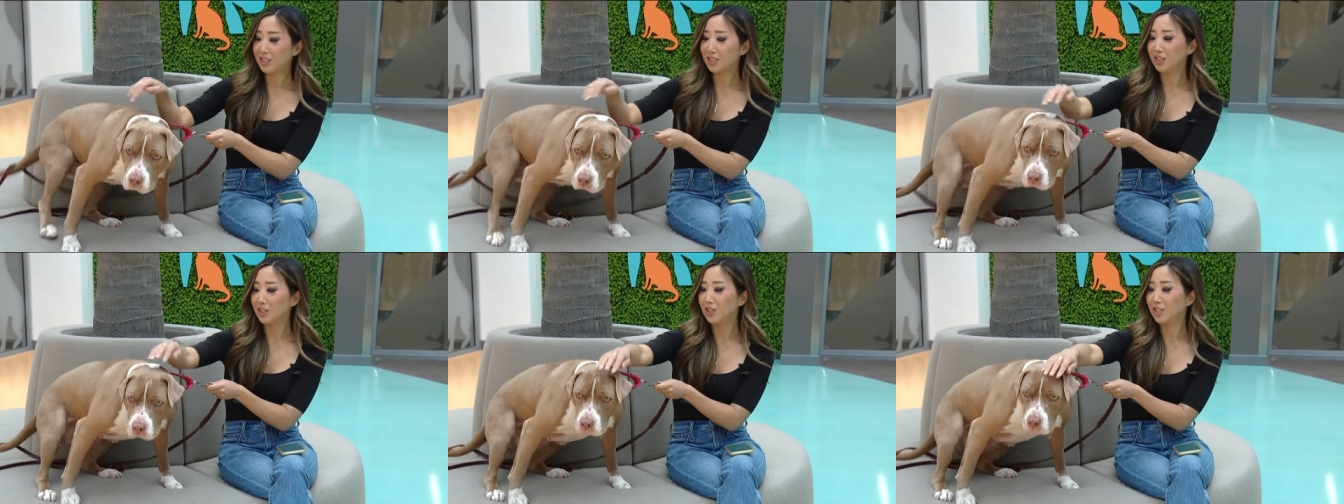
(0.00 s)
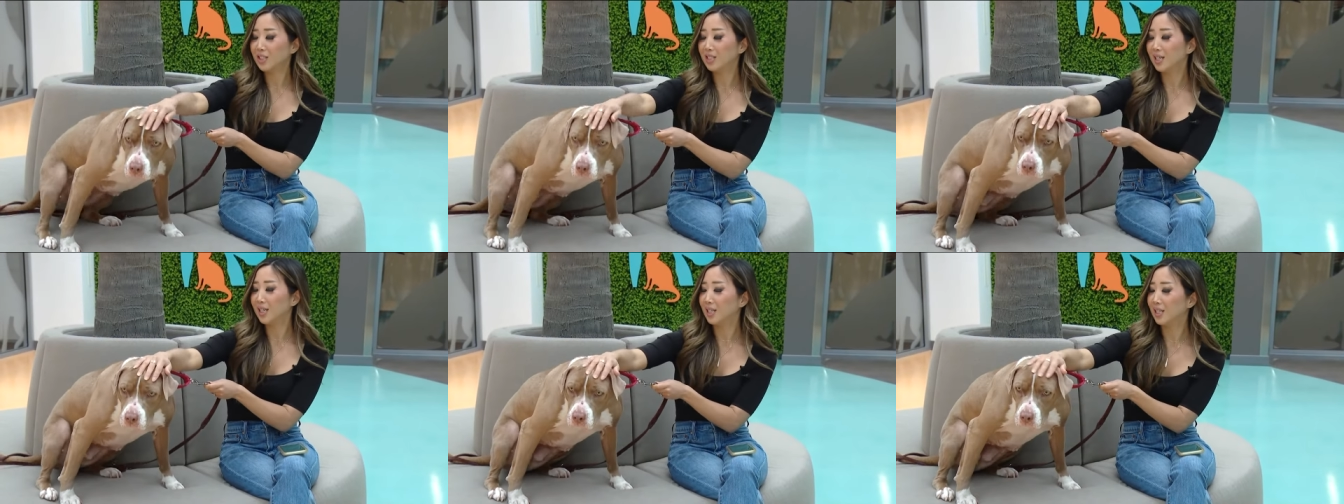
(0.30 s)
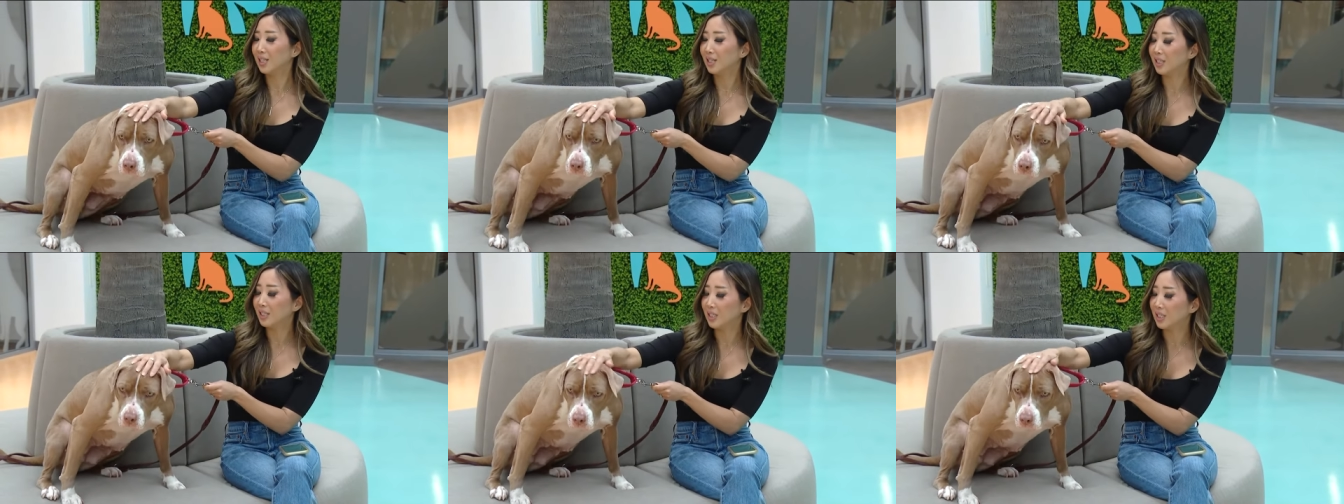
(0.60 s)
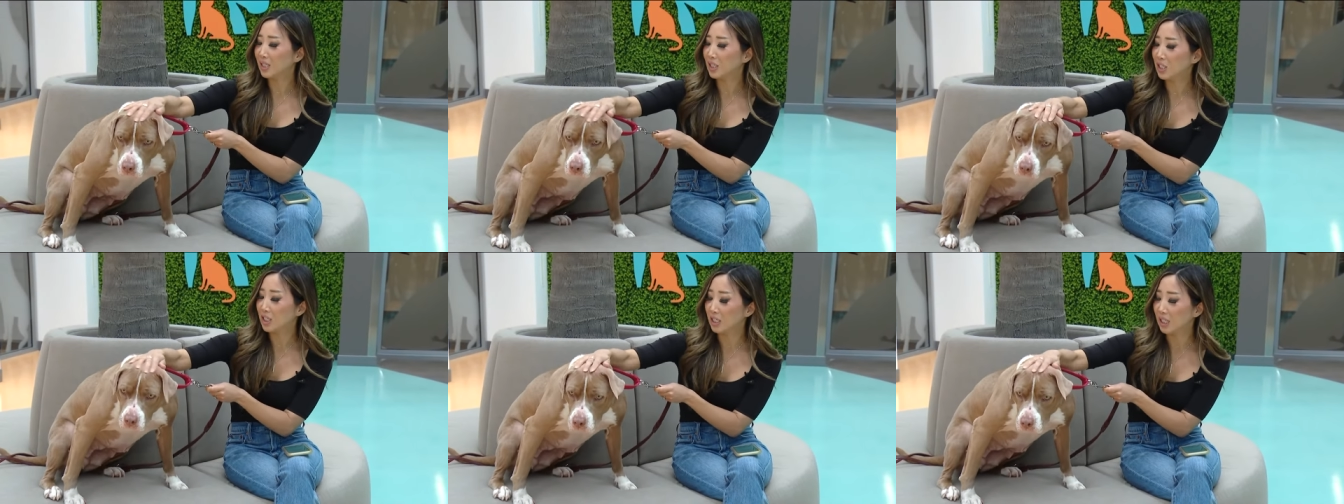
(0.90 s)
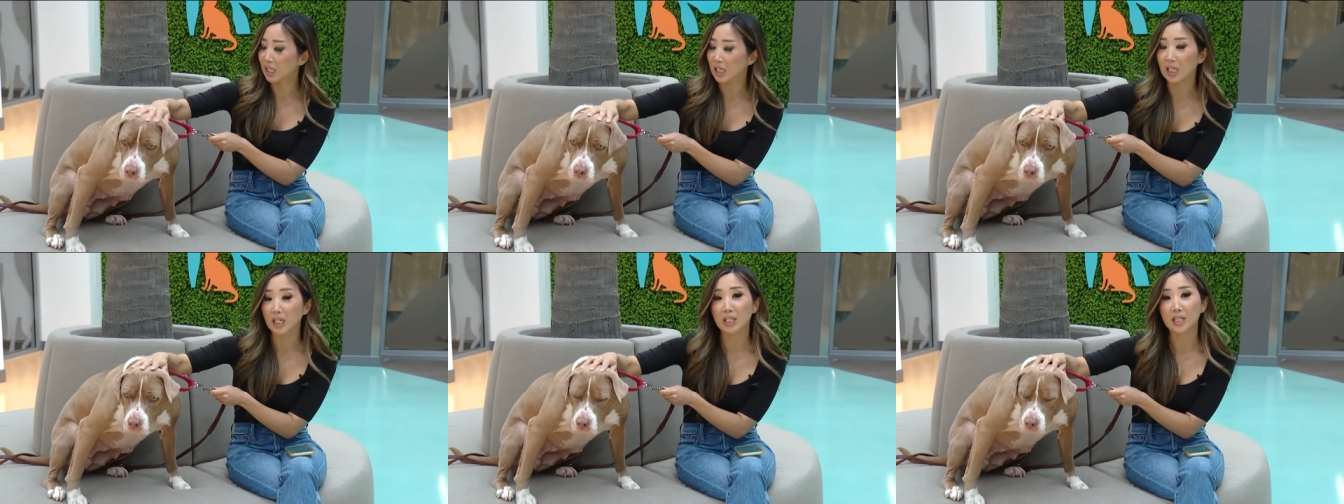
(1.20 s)
she just had a little
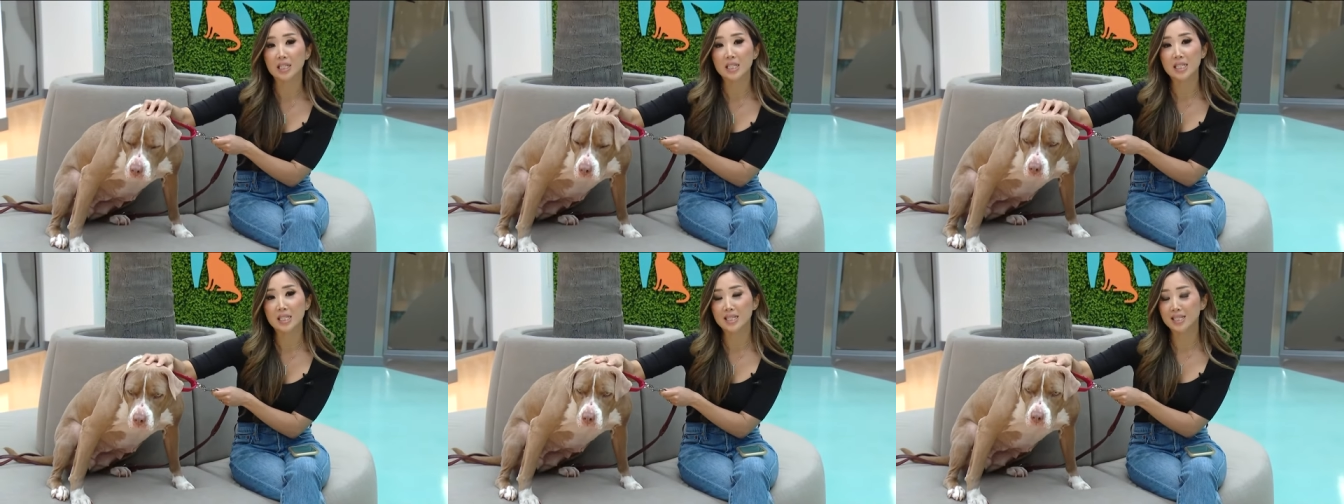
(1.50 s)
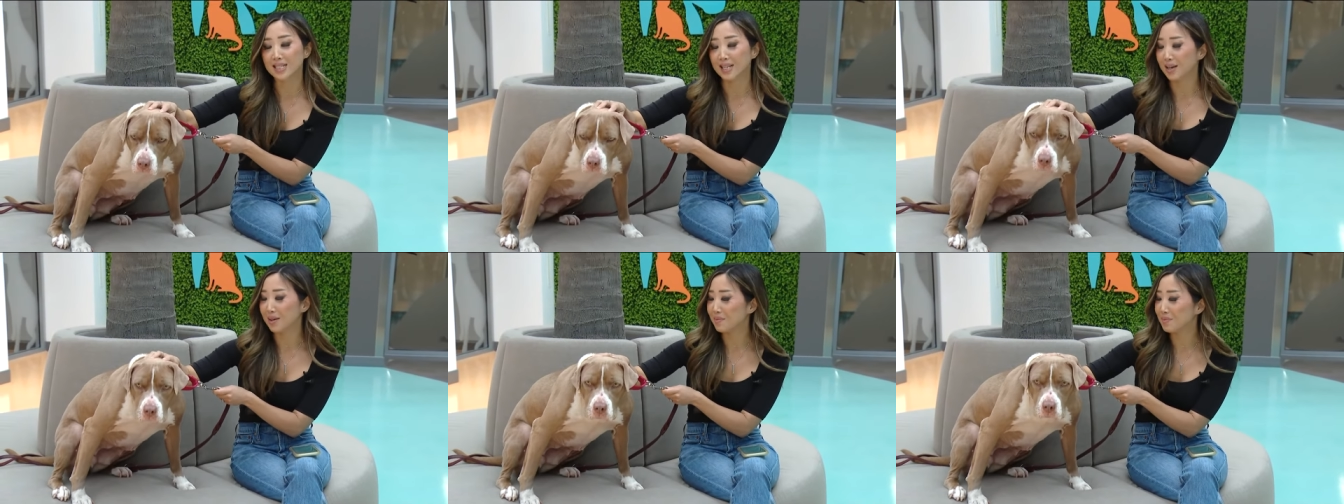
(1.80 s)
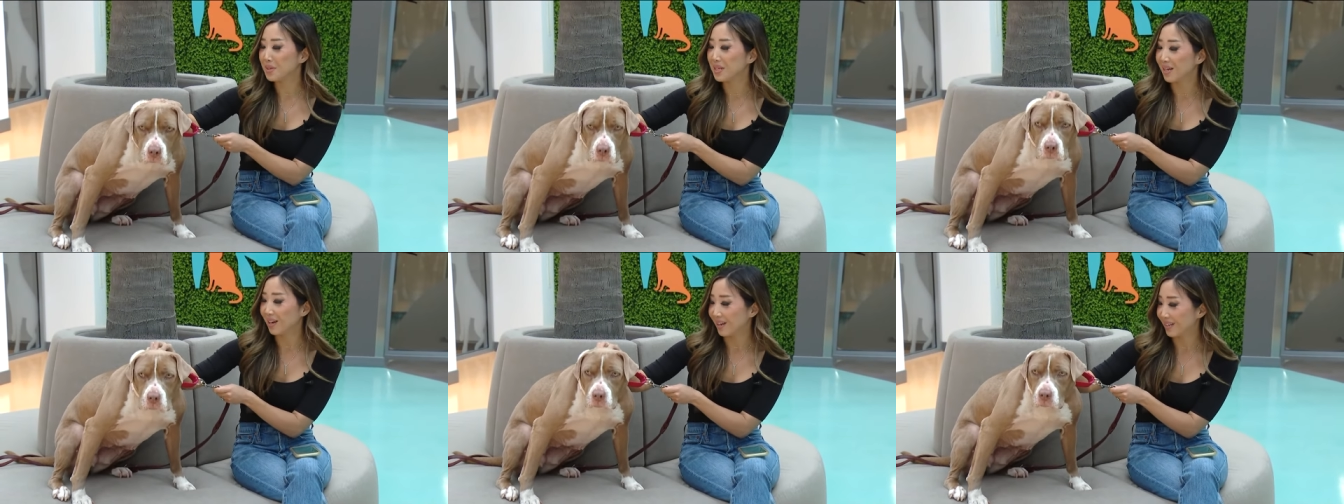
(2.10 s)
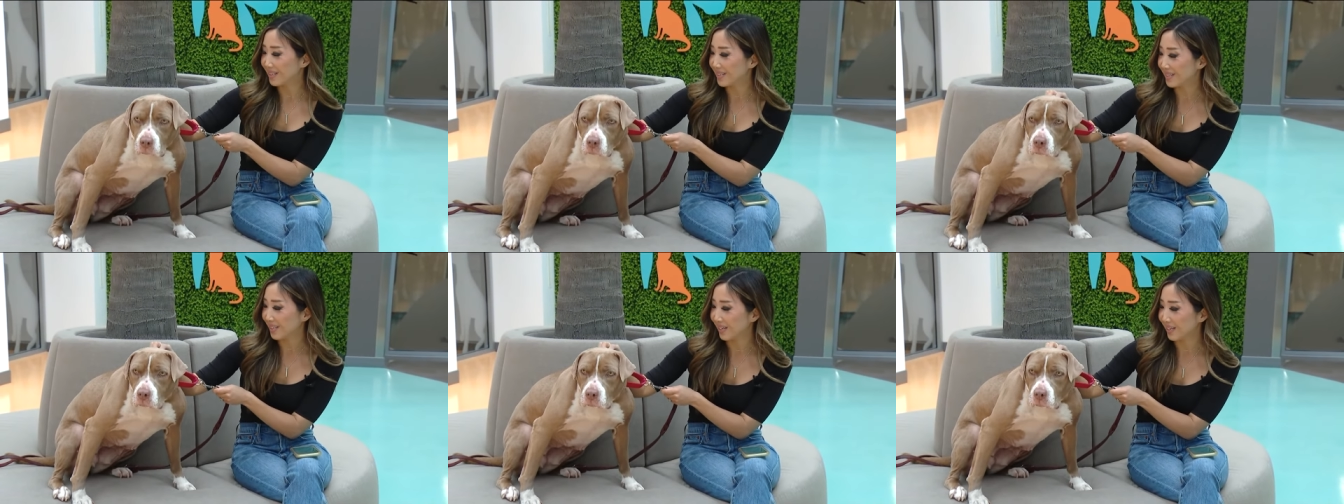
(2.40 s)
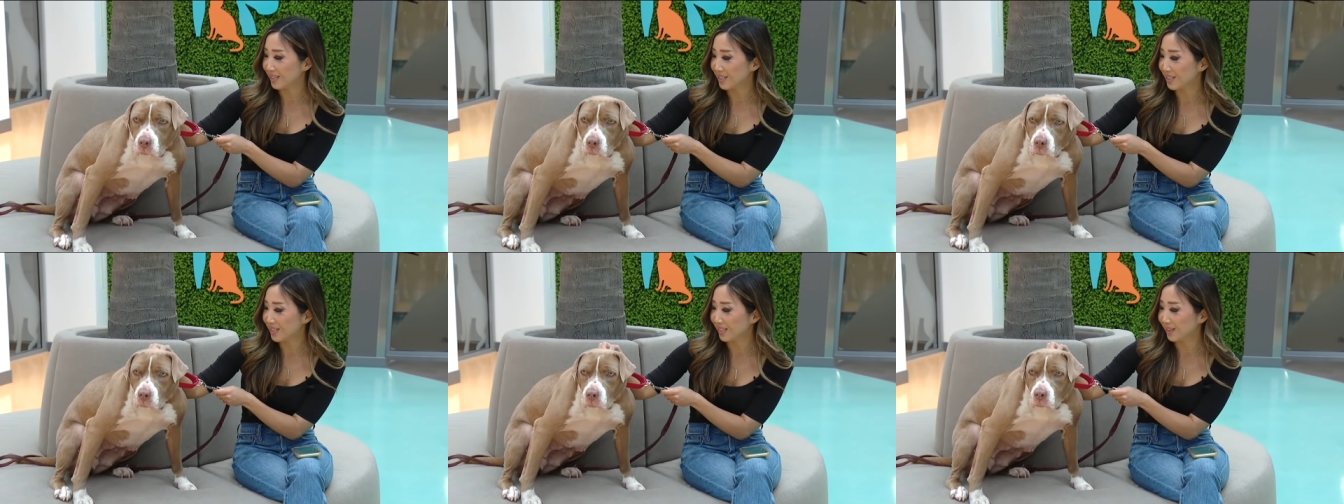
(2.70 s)
itchy there. This is uh,
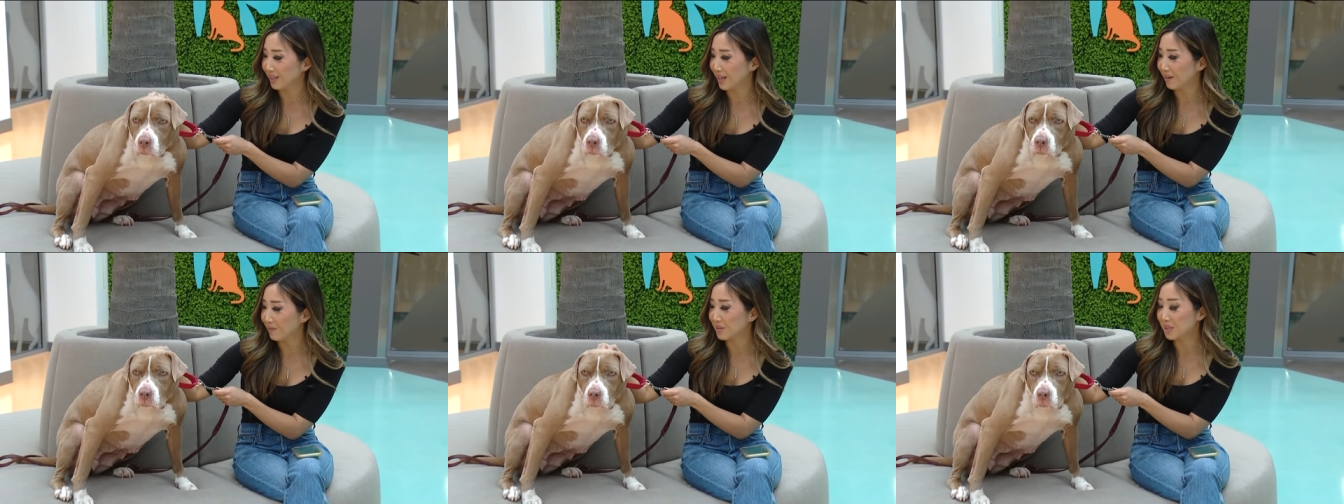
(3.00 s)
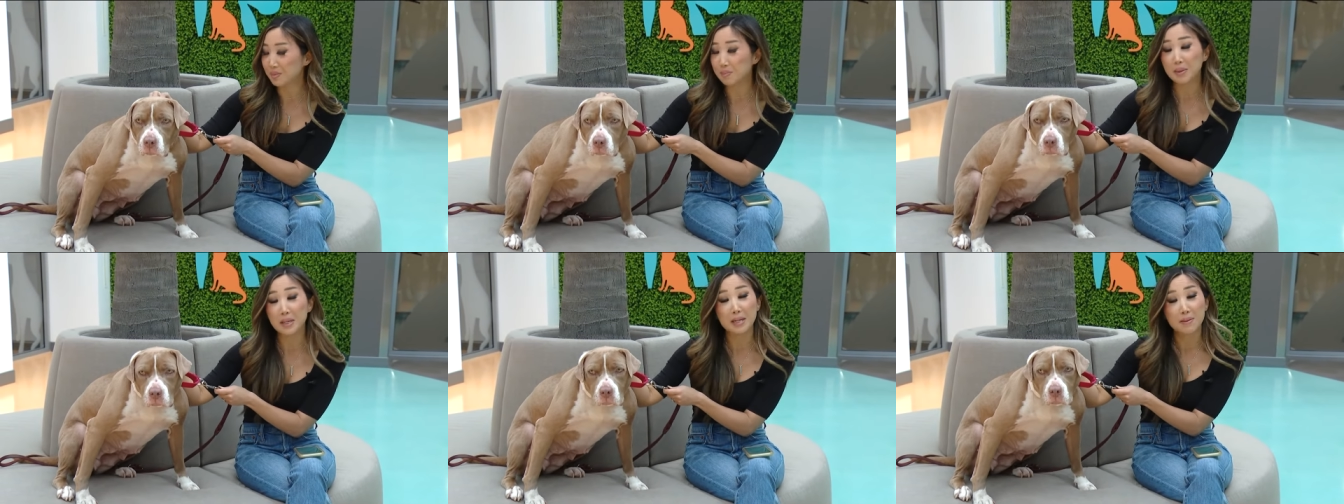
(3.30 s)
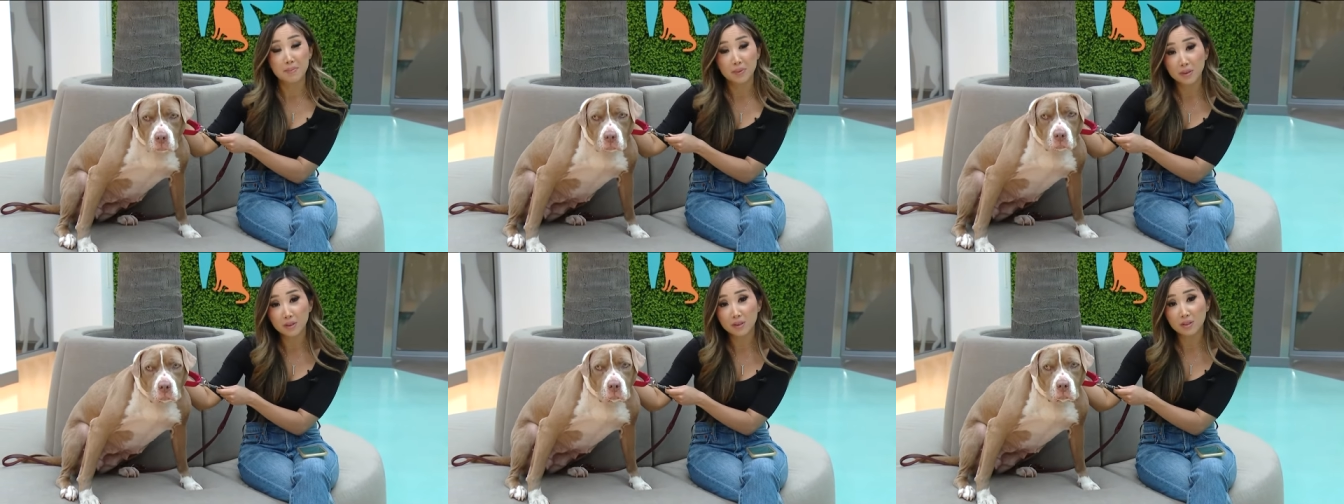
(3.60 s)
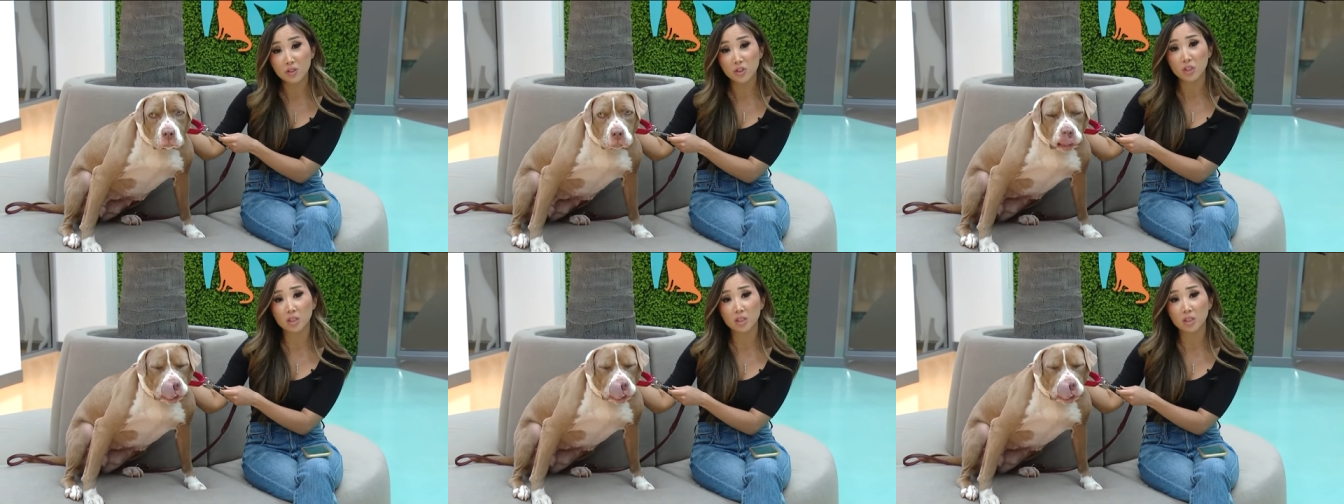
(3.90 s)
Beyoncé. She loves people.